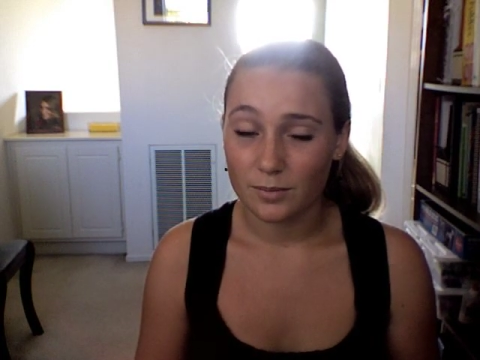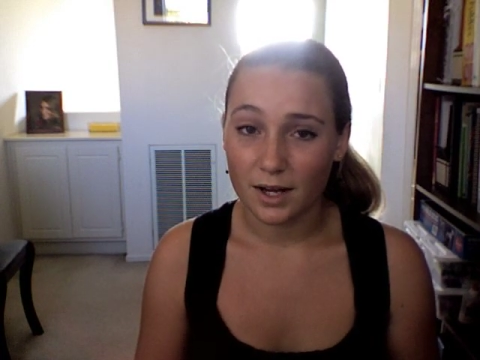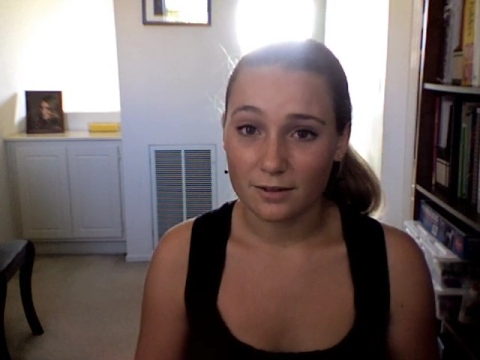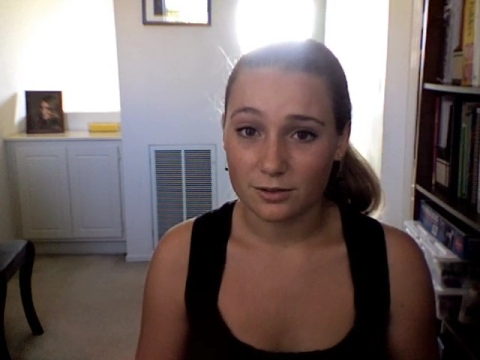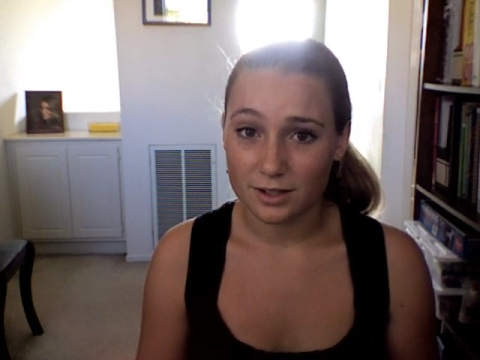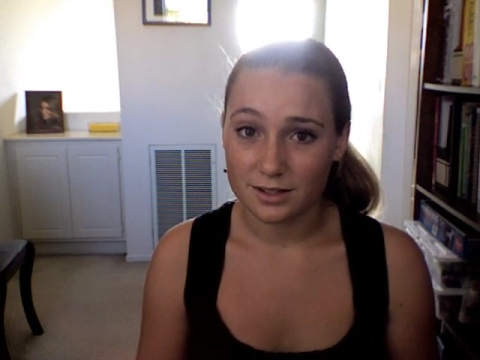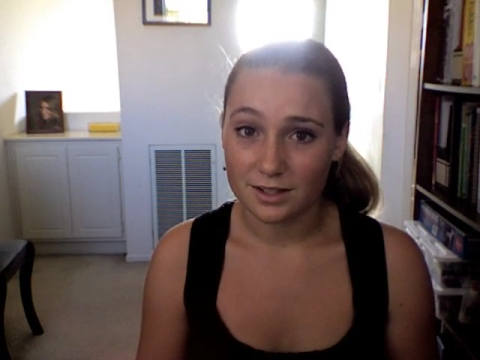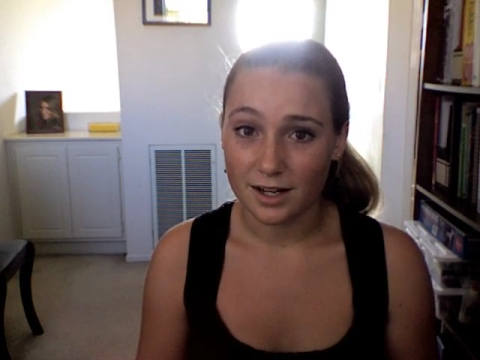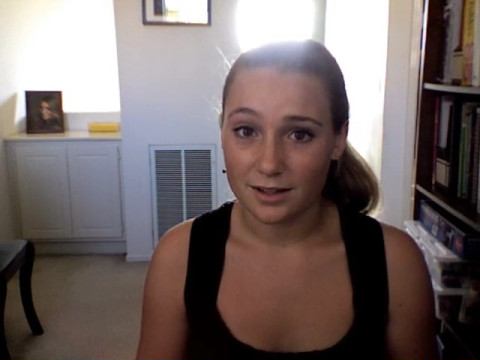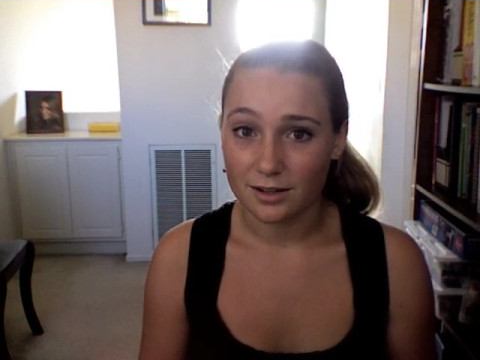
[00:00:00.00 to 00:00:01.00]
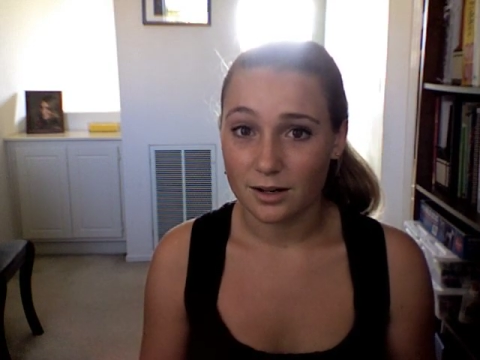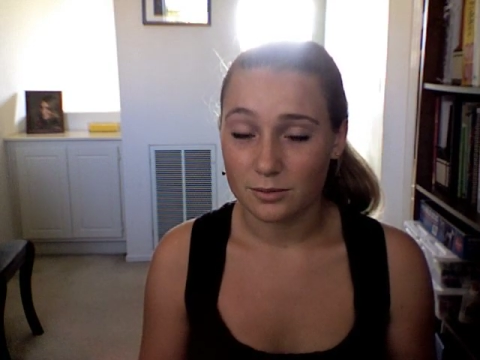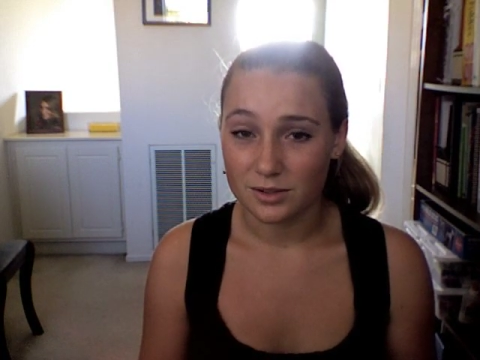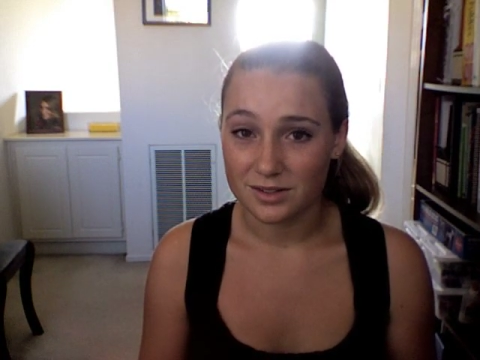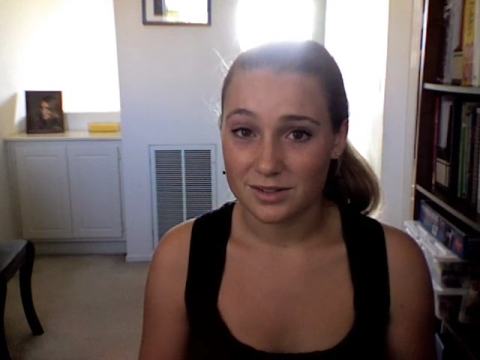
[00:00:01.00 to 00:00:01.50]
my friend and I
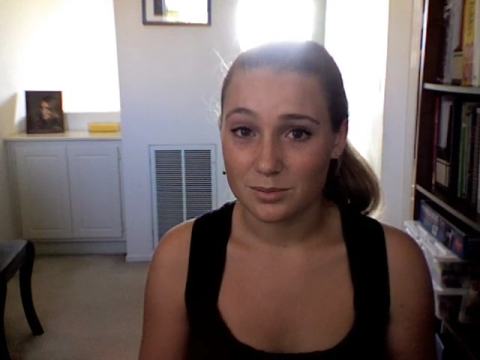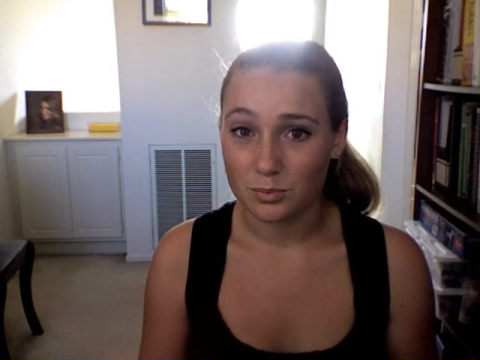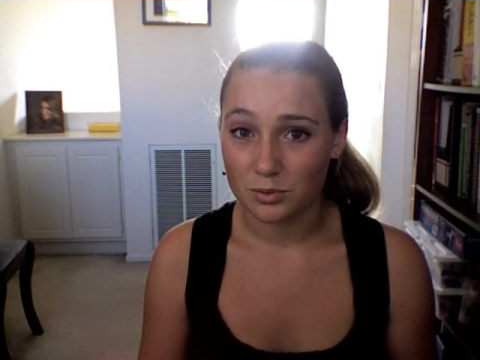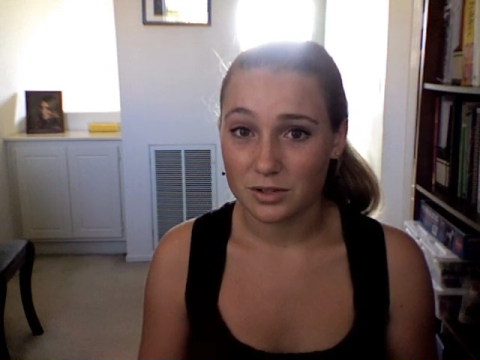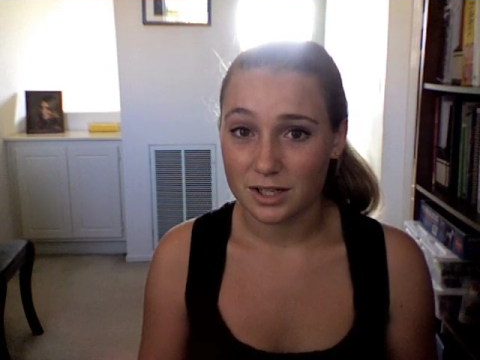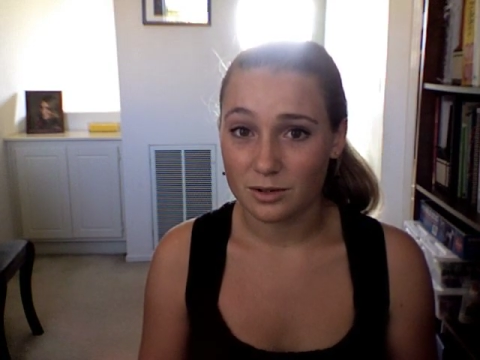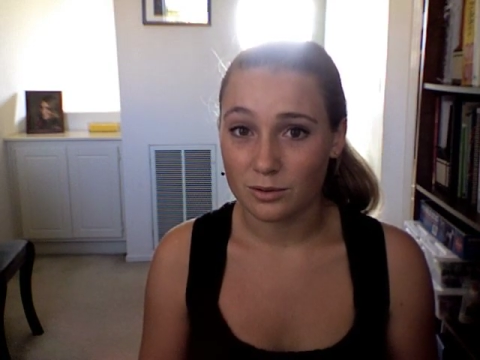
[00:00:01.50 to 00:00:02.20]
thought was pretty